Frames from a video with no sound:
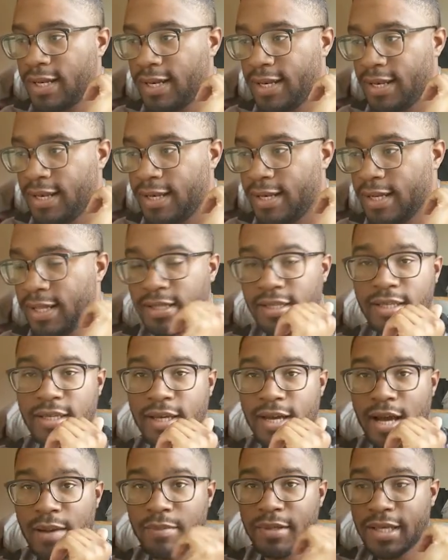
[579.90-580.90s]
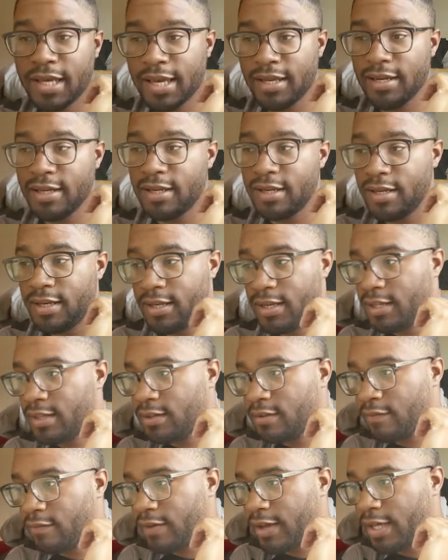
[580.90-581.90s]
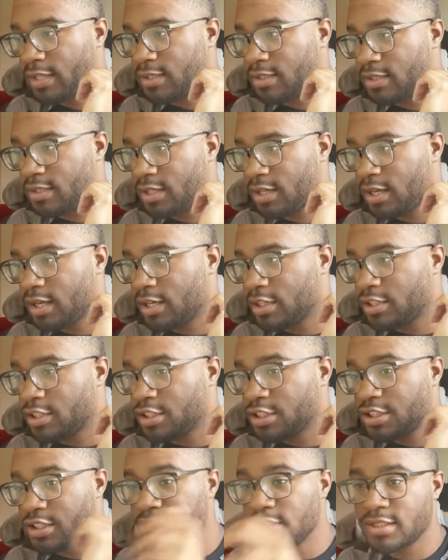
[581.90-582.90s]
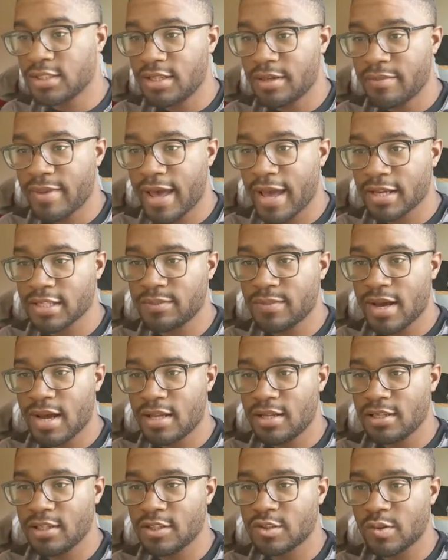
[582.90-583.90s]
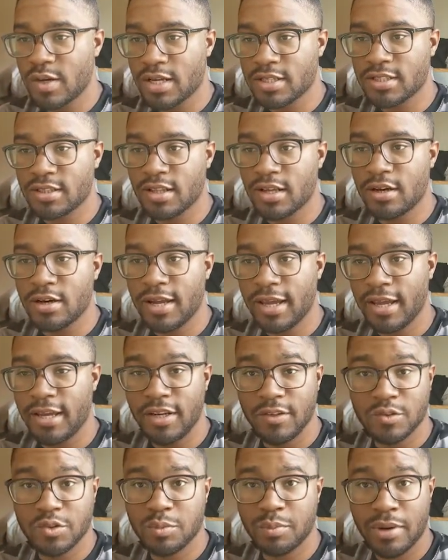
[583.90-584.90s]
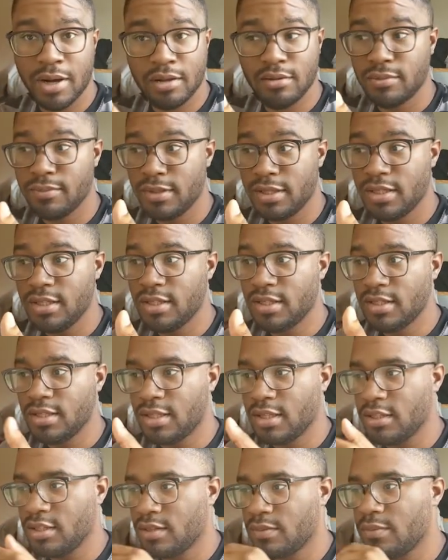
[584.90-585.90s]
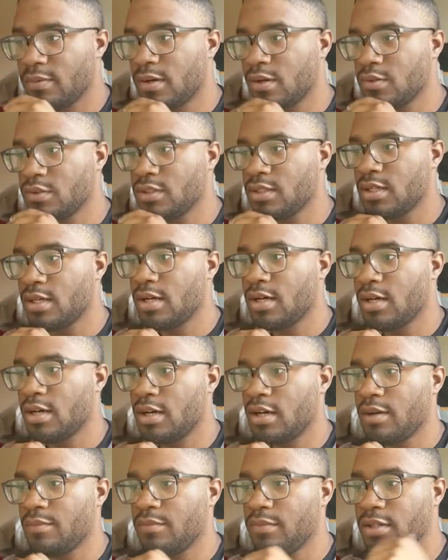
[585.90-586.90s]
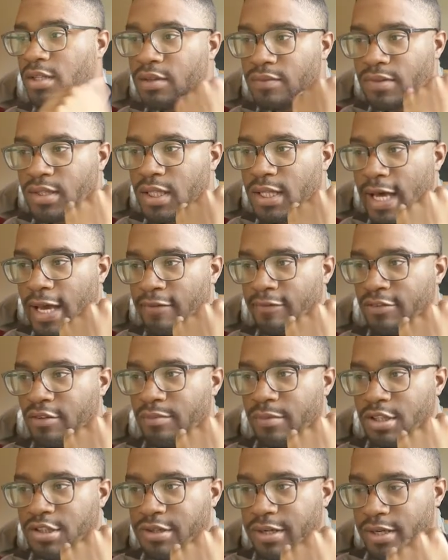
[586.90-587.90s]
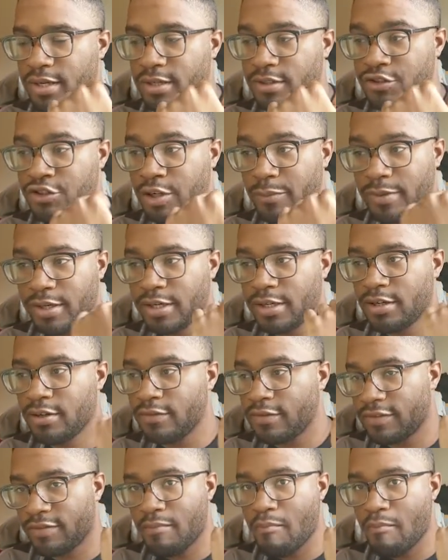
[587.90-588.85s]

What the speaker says: Nothing complicated, nothing fancy. She's in the back smiling, so I thought, hey, this would probably be a good thing to post. Live the life you've been dreaming of.